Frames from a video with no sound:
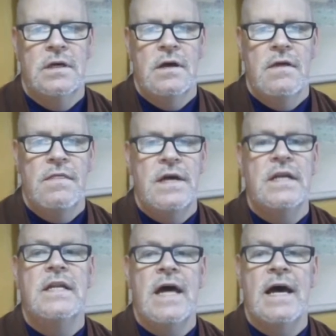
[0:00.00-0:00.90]
then it
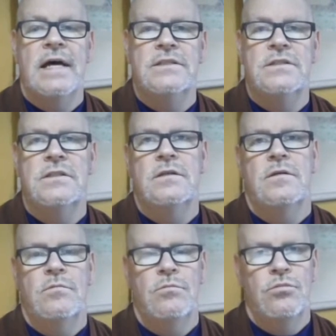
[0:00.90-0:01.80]
has
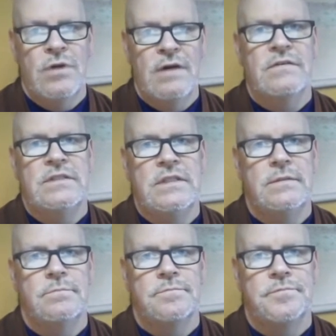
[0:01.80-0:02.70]
brevity.
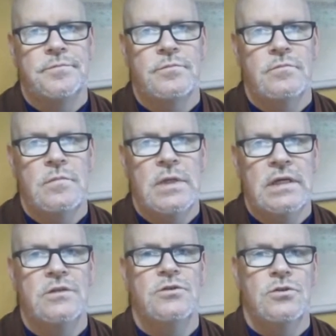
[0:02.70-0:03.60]
It
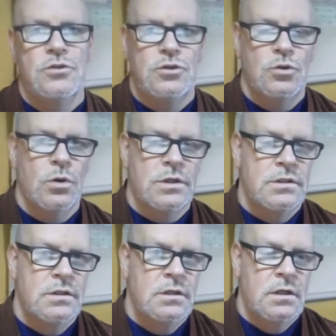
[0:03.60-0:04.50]
is short.
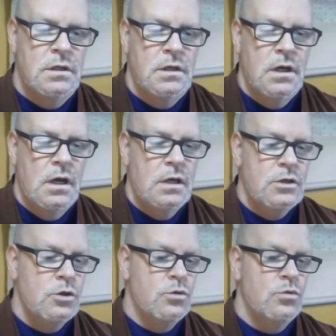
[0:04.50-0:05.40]

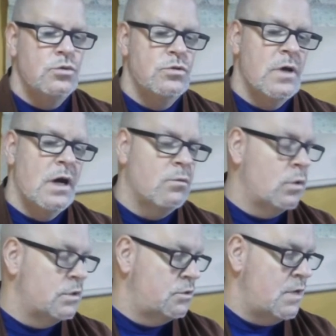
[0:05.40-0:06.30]
You do not
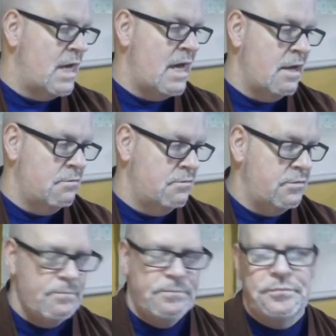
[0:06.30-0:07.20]
want to have
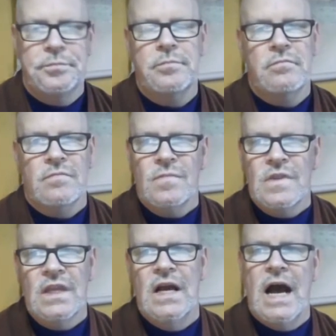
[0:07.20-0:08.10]

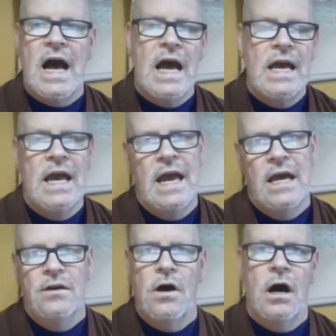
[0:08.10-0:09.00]
I,
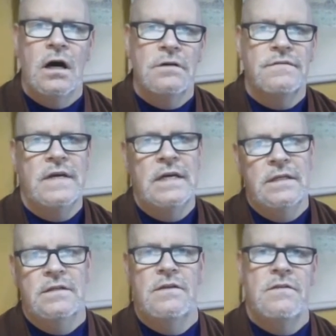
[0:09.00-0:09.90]
and, of, it,
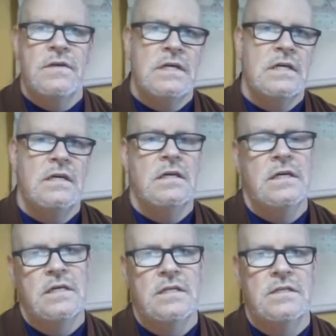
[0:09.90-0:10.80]
be,
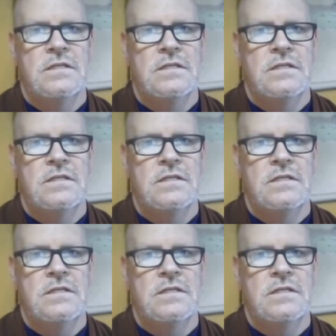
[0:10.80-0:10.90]
is,